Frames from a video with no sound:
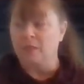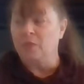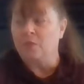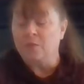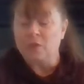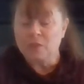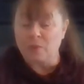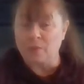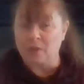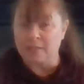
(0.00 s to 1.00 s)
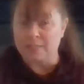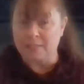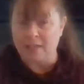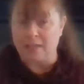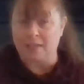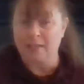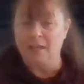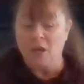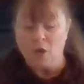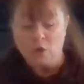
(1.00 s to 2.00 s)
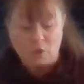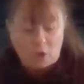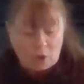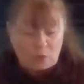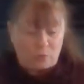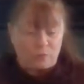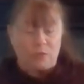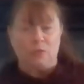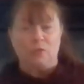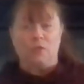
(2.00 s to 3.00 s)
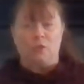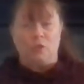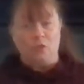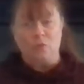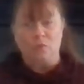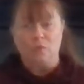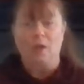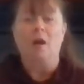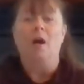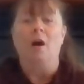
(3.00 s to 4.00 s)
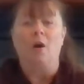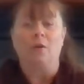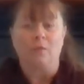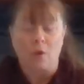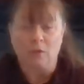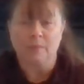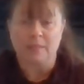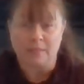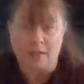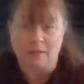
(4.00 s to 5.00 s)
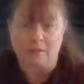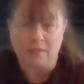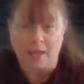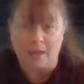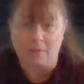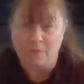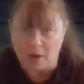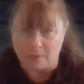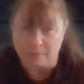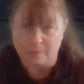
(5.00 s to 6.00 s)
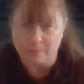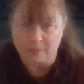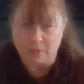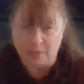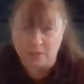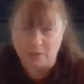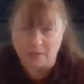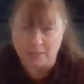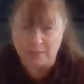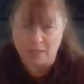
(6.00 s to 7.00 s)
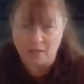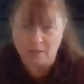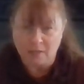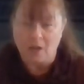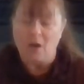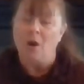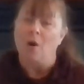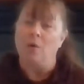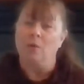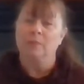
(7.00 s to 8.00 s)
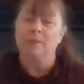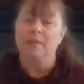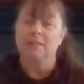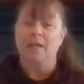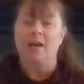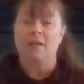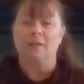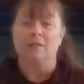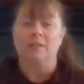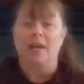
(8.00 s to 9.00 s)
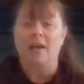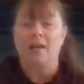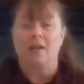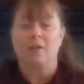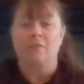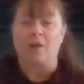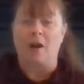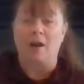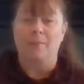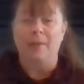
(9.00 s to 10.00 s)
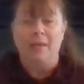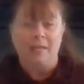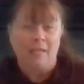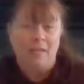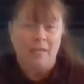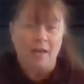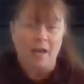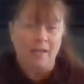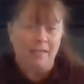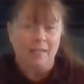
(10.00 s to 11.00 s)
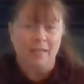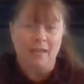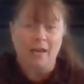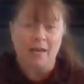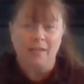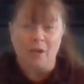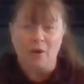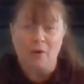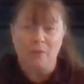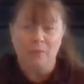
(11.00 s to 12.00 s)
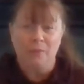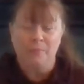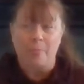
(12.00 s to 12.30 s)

The first one we're going to sing goes to the tune of Old MacDonald Had a Farm. Do you guys know that song? Old MacDonald had a farm, E-I-E-I-O.